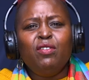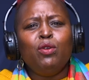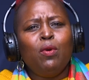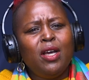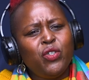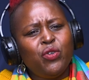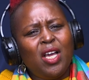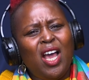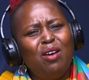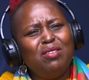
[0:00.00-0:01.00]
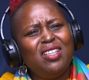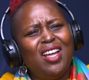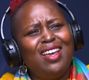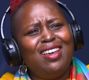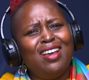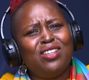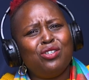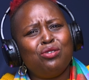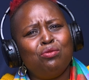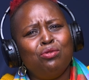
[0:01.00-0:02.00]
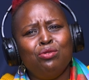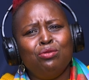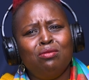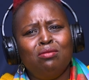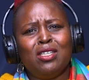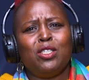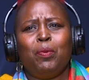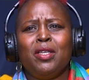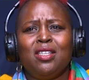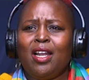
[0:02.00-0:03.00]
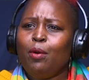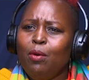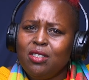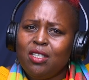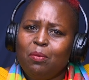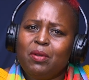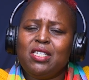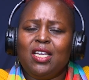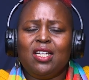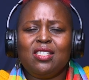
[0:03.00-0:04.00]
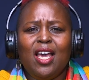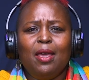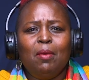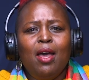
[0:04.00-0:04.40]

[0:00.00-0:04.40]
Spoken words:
even wondering how did I get to the space that I was at that particular time.